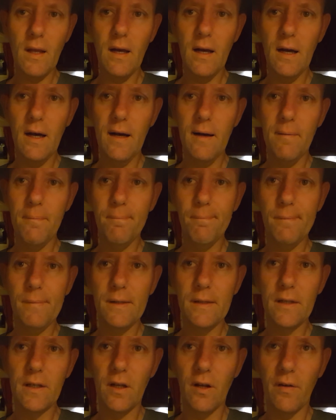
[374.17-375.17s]
um,
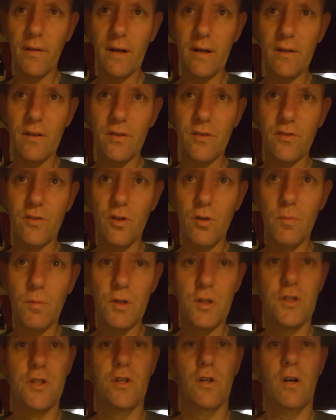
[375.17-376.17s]
you know, that there's too
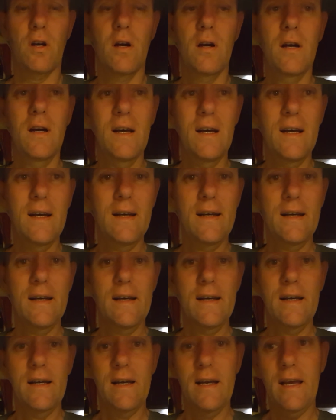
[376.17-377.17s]
much sugar
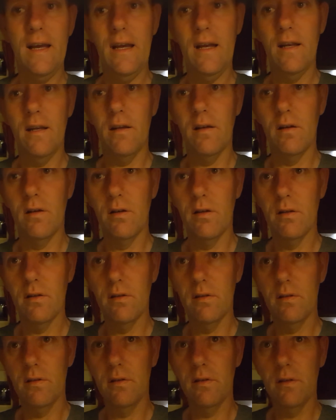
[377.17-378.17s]
in
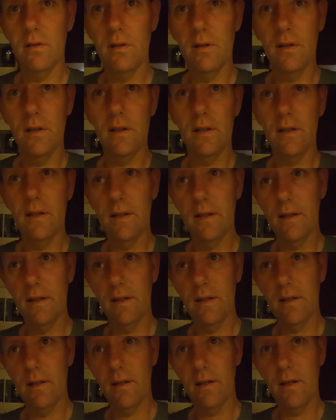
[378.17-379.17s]

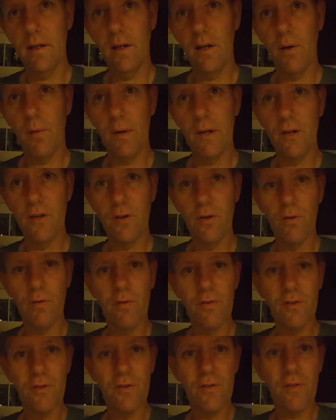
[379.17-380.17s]
uh, you know, when you do
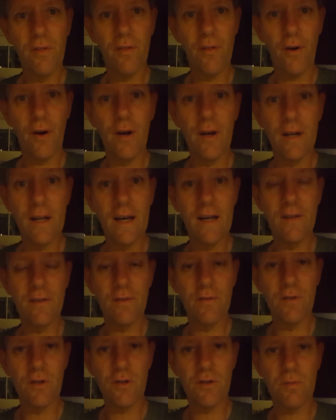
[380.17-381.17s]
30 days
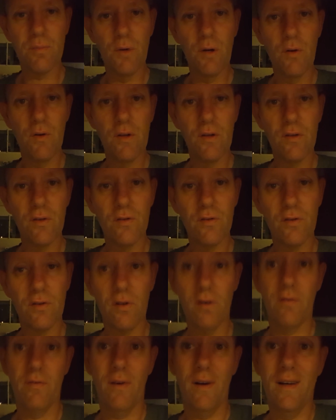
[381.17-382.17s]
of just smoothies and
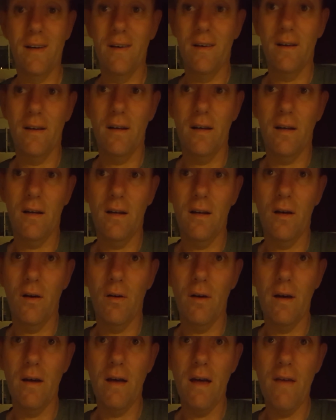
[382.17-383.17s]
stuff, and you
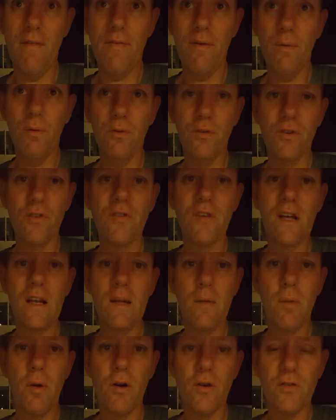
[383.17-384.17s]
know, if it was a
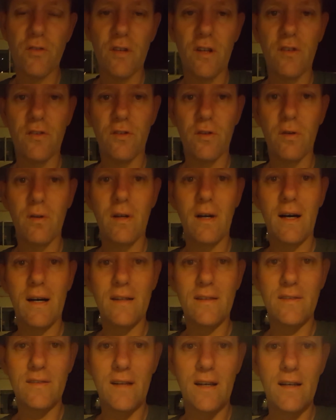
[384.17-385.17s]
skinny person that's doing it,
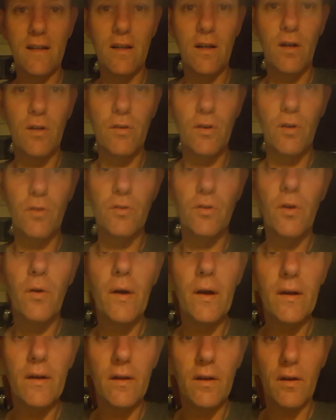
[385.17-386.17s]
I'd say, you know, don't do
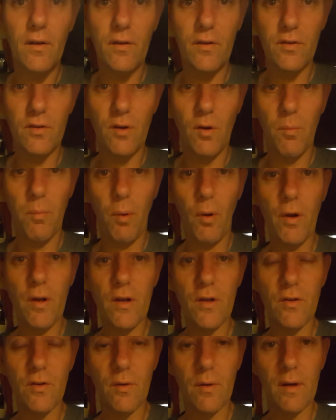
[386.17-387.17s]
it. You know, there's no
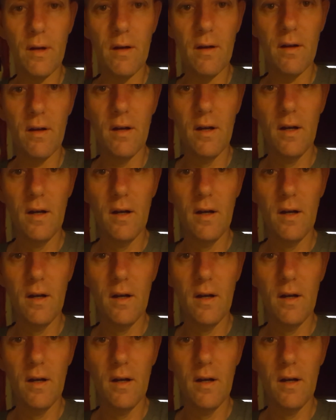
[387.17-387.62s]
point in doing it.